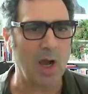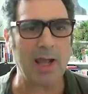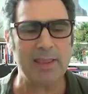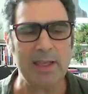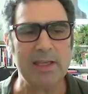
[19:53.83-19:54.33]

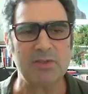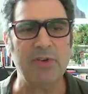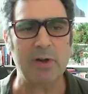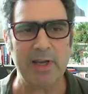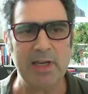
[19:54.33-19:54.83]
I think it's
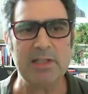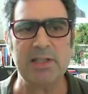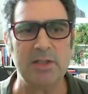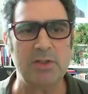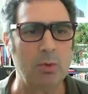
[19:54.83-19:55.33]
very
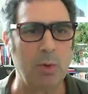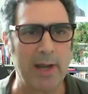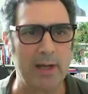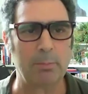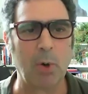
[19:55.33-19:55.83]
easy to
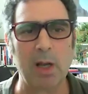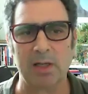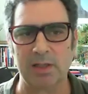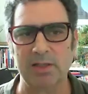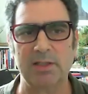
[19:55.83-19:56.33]
create a
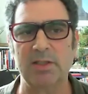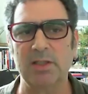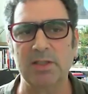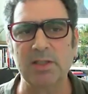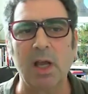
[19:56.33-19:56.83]
product that's
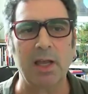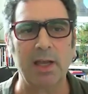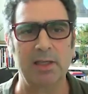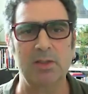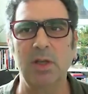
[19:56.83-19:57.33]

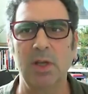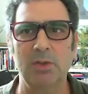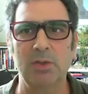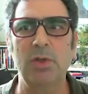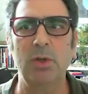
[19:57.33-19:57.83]
designed
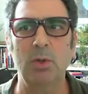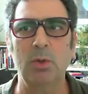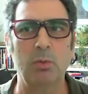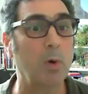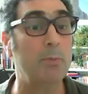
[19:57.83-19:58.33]

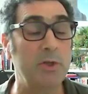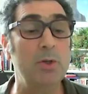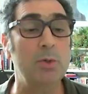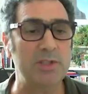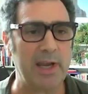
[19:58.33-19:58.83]
to
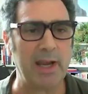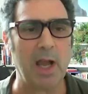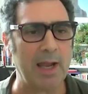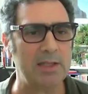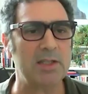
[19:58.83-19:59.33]
use
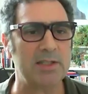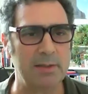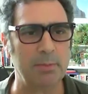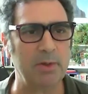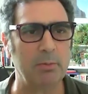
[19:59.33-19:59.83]
AI to simply